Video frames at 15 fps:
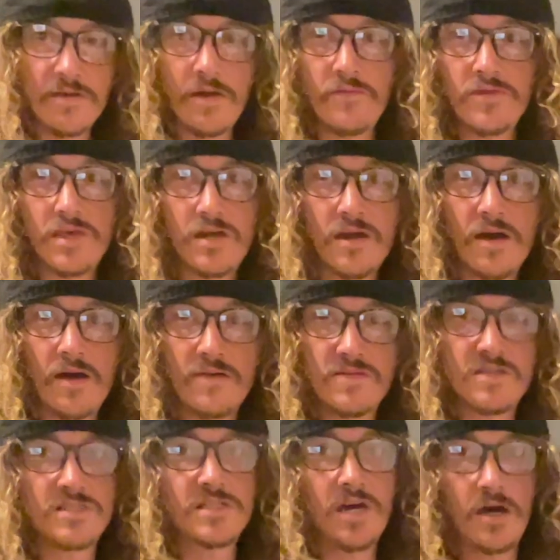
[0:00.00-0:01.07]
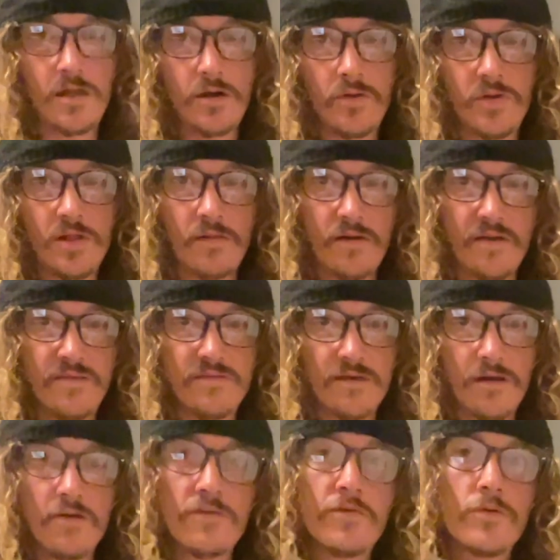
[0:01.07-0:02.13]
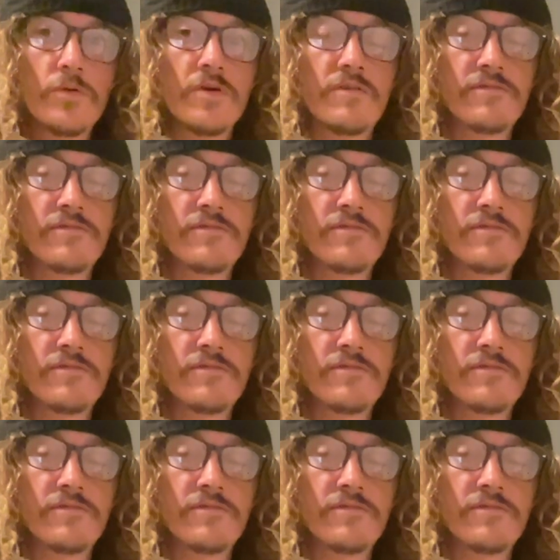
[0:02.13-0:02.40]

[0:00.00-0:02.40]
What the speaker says: everything has a shadow and a light side to it.